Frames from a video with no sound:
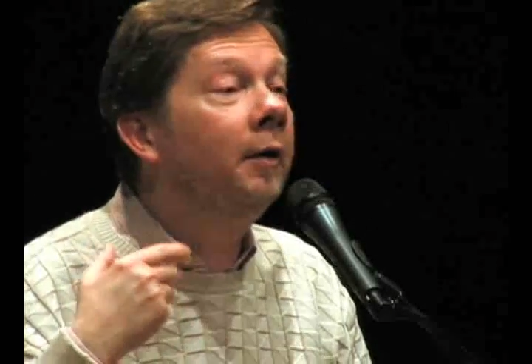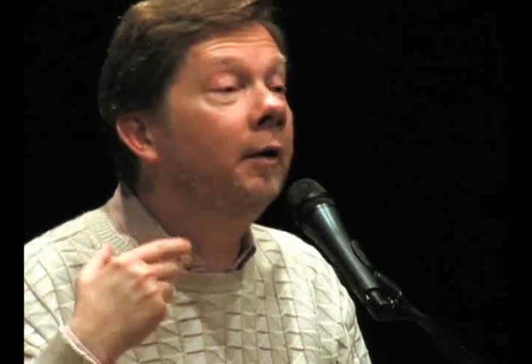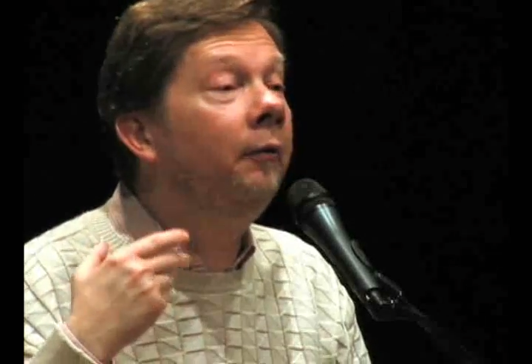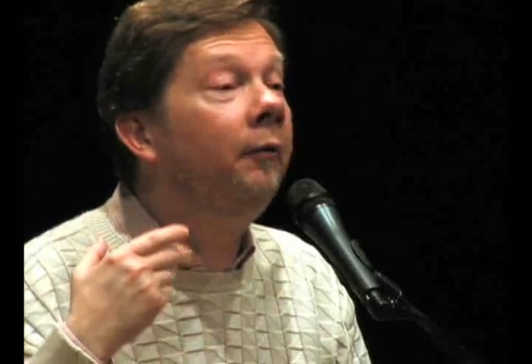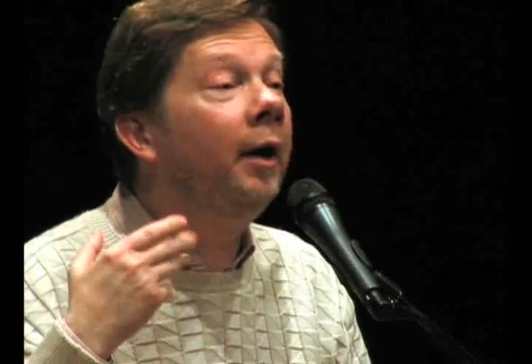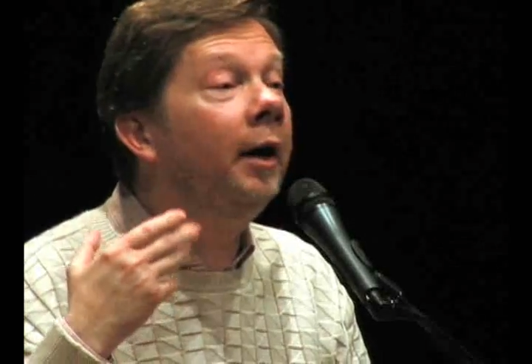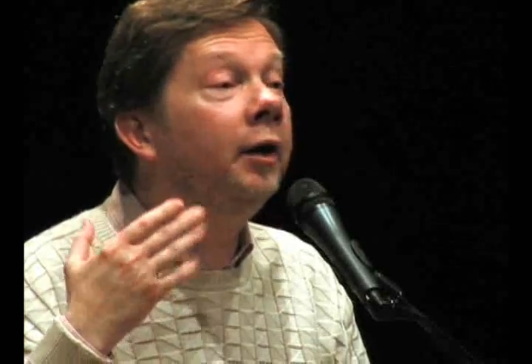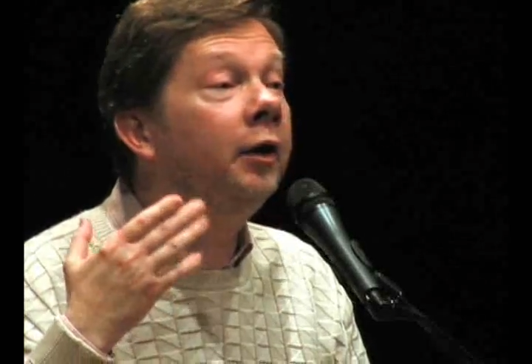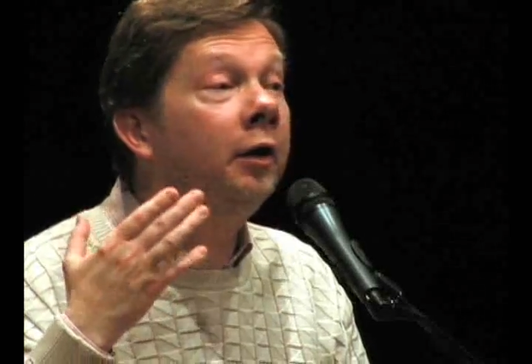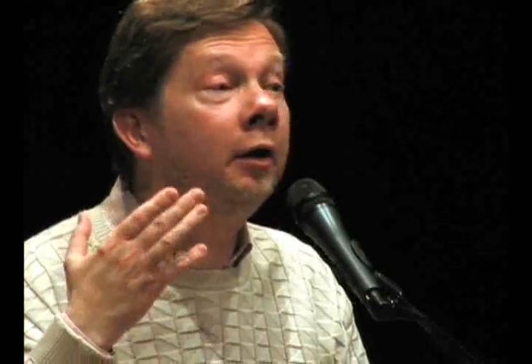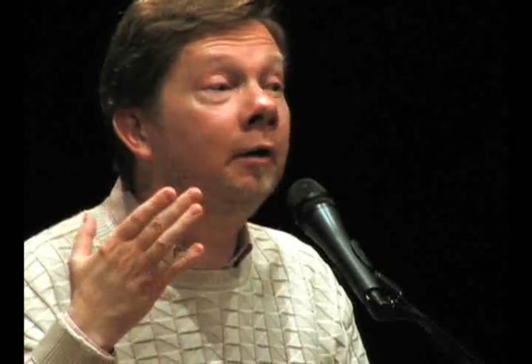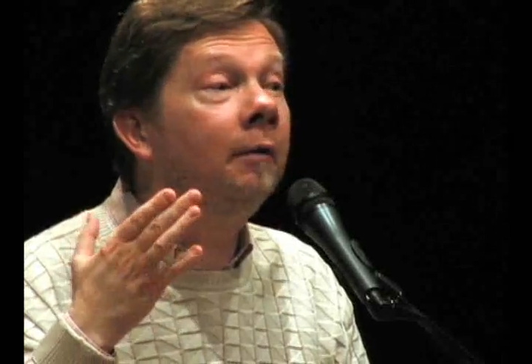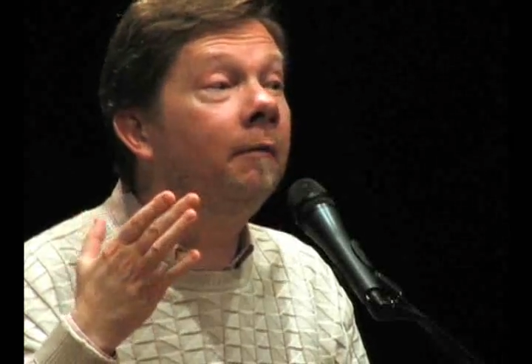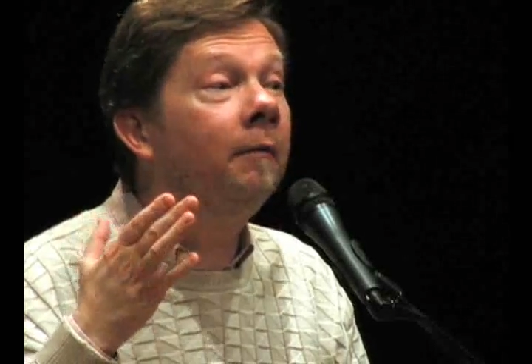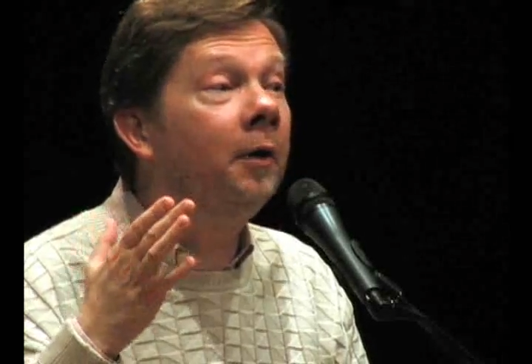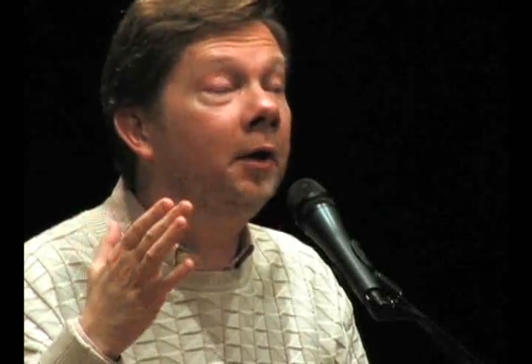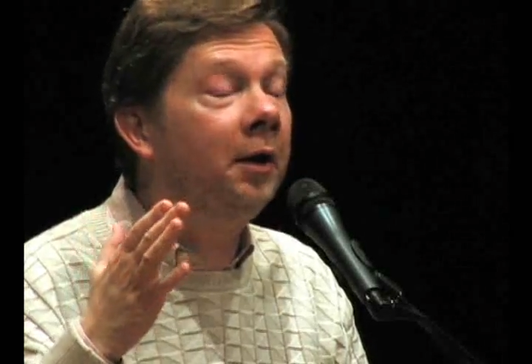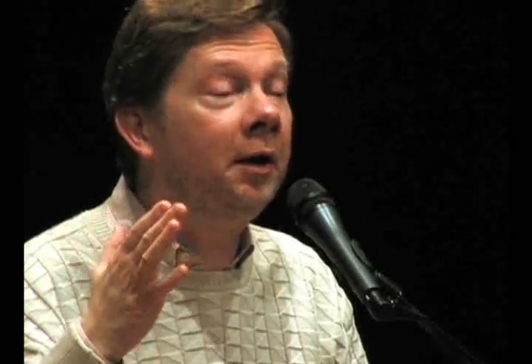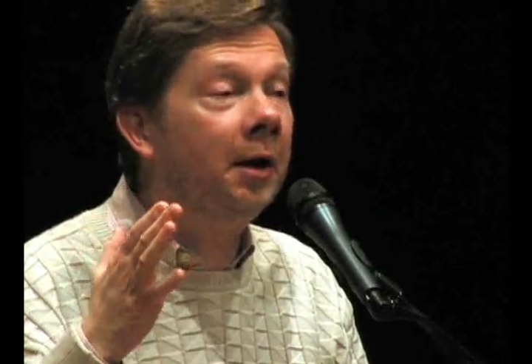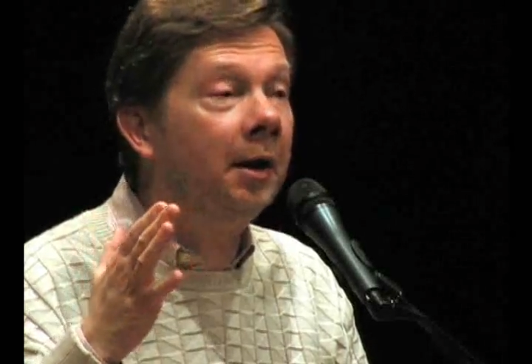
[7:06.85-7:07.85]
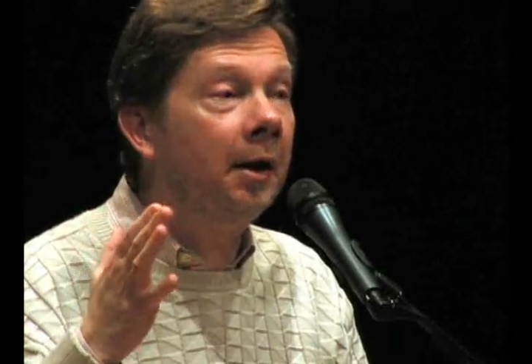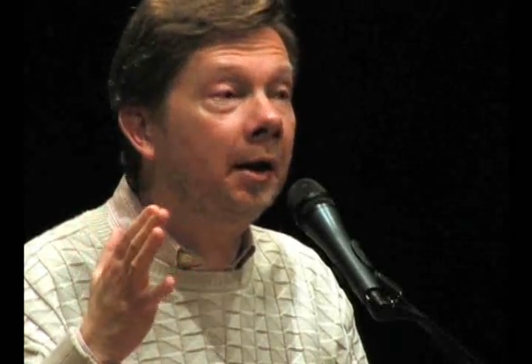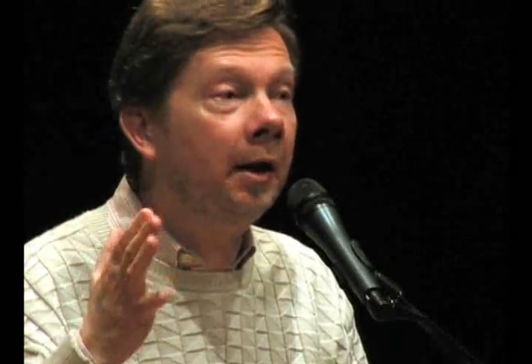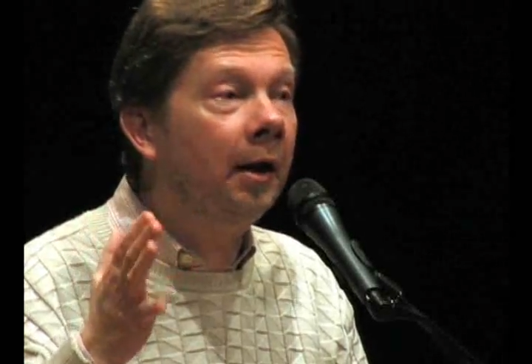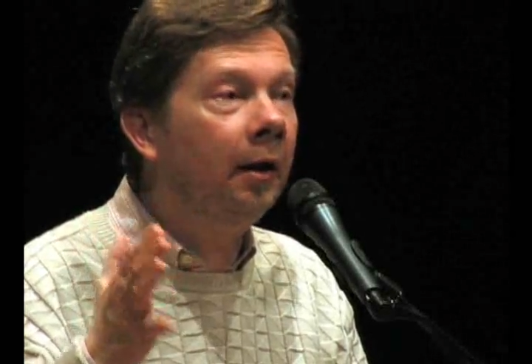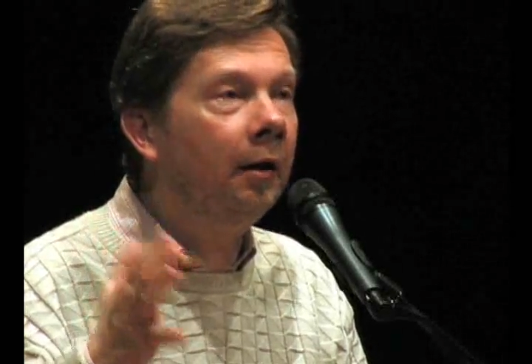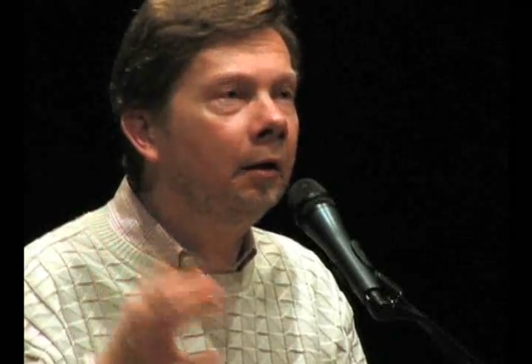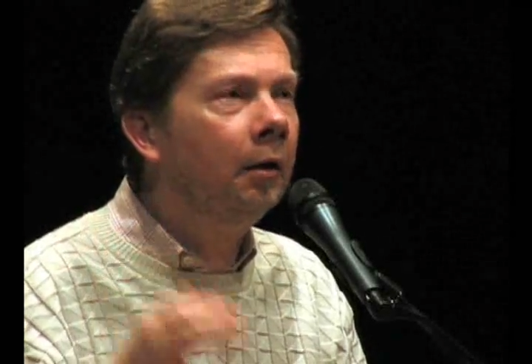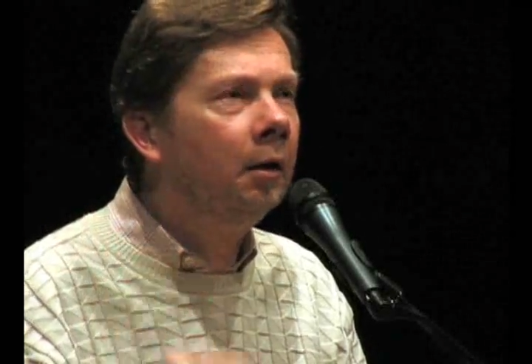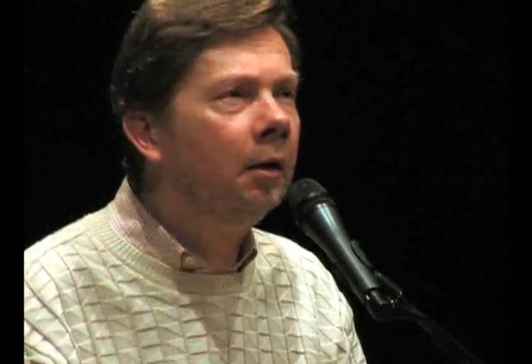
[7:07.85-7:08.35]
the rest of the day.